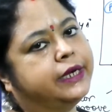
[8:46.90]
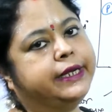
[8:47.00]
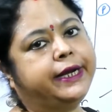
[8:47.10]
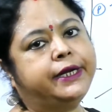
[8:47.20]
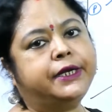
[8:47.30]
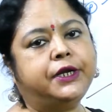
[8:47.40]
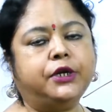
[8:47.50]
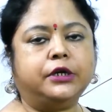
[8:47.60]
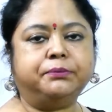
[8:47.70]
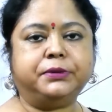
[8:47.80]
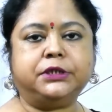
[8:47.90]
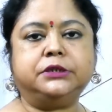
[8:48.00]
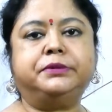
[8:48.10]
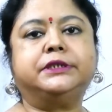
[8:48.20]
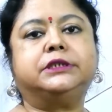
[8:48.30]
get in
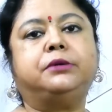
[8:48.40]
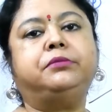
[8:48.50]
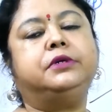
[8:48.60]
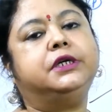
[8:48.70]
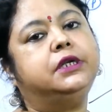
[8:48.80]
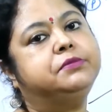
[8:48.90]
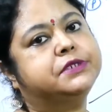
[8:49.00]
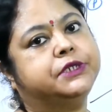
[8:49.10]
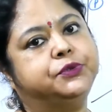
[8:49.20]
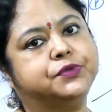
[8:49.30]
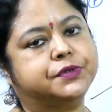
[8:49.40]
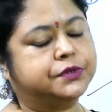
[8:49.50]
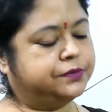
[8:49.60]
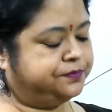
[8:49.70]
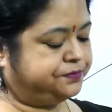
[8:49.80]
competitive exam in MCQs.